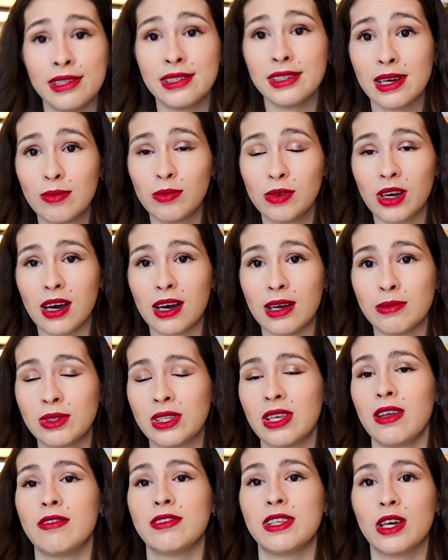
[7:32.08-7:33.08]
And
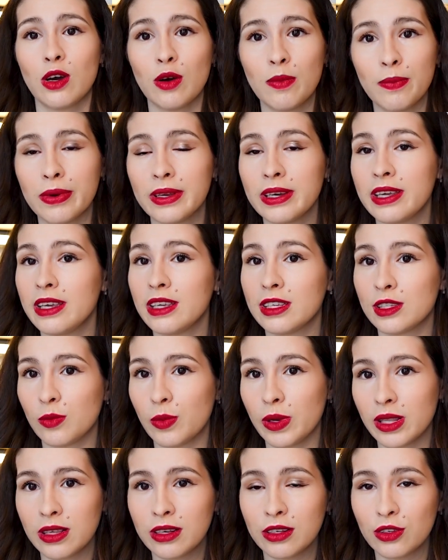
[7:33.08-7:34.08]
sometimes, if the company is
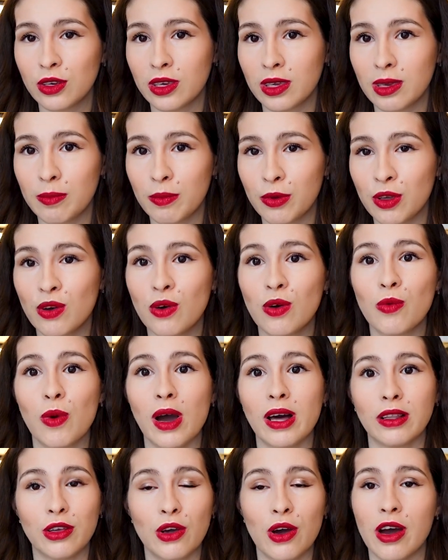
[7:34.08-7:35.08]
willing to keep you
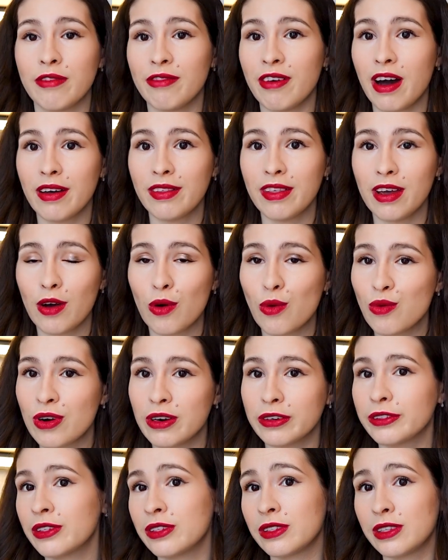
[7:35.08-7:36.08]
while you have other
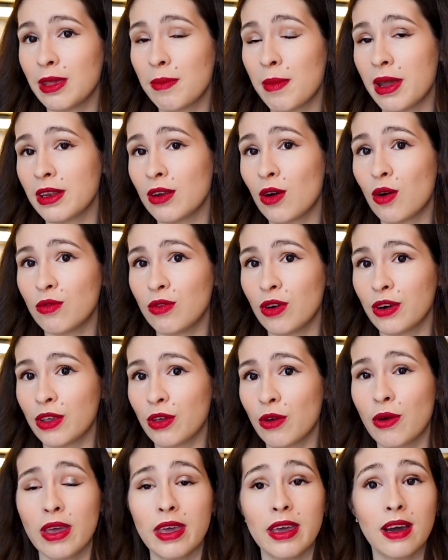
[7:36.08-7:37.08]
offers, they might offer
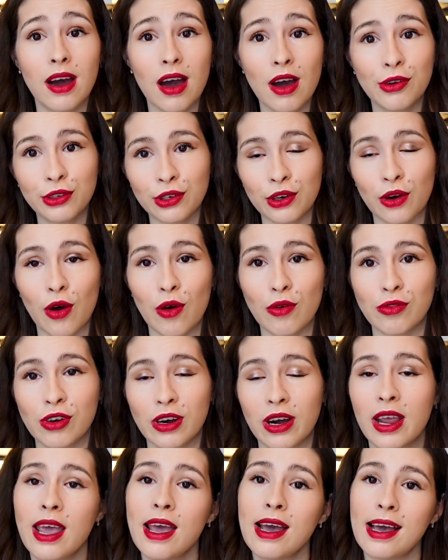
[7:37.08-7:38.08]
you a counter
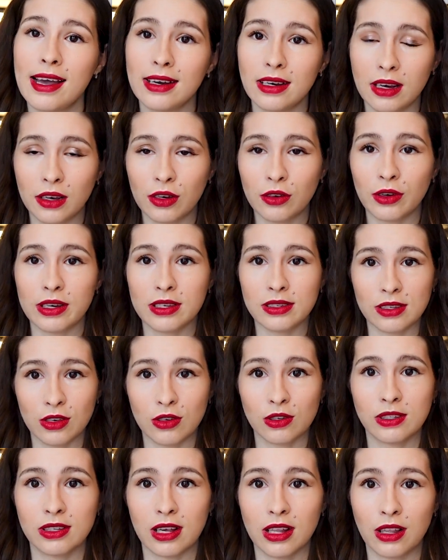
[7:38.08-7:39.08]
offer and increase
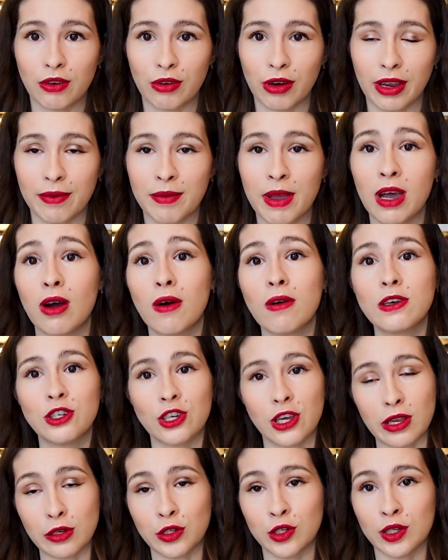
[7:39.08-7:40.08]
your salary or
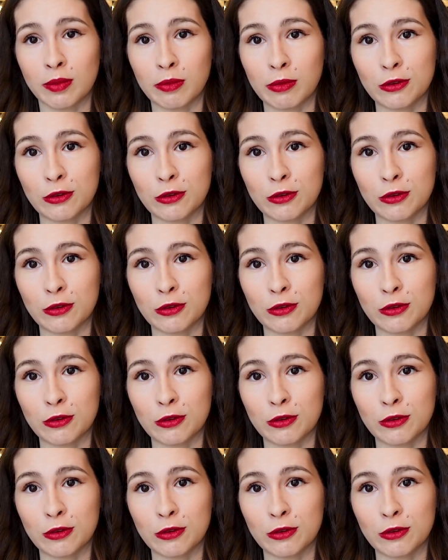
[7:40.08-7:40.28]
change the